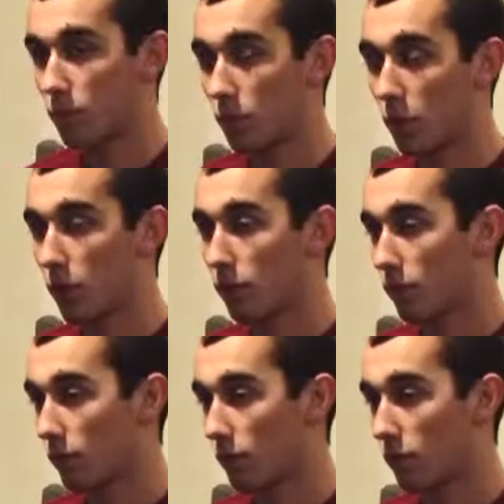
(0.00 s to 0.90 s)
No,
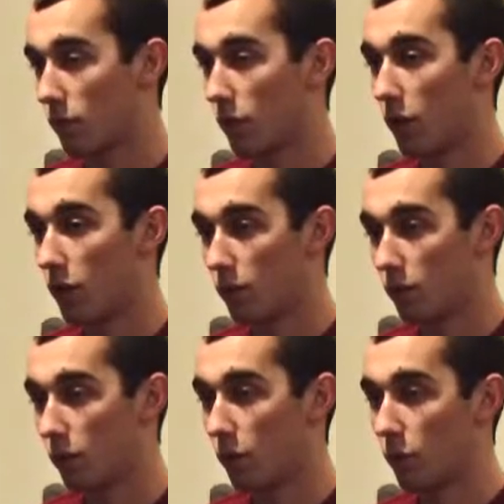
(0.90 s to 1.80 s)
they
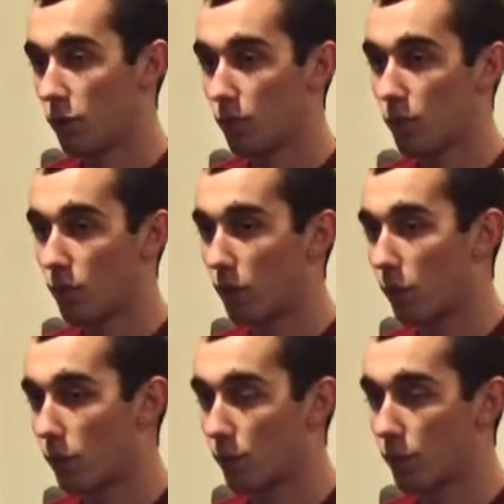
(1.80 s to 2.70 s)
didn't. It
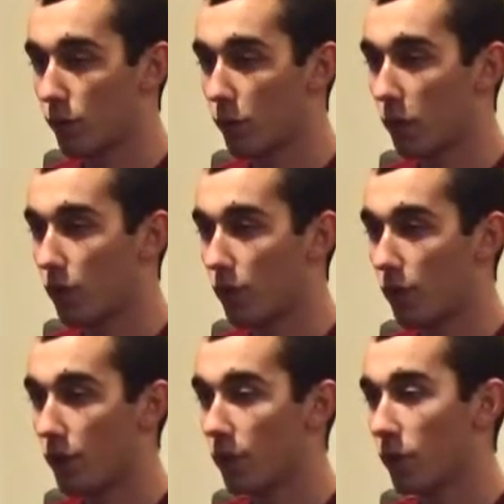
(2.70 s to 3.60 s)
was
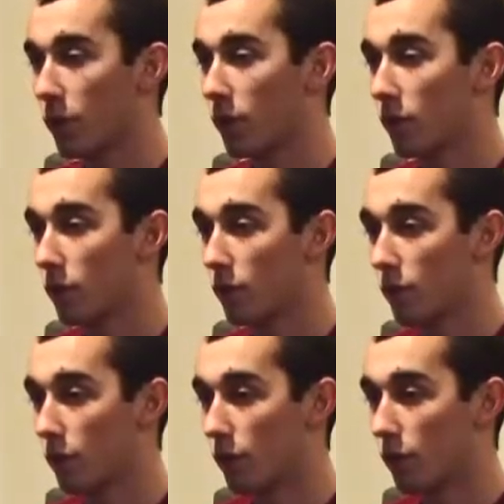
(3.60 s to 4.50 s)
procedure
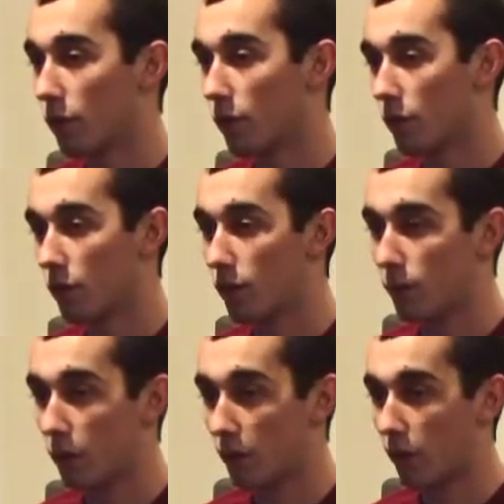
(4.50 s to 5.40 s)
for this
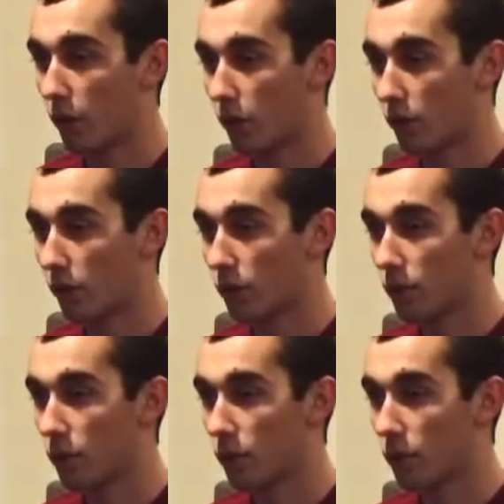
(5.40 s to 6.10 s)
particular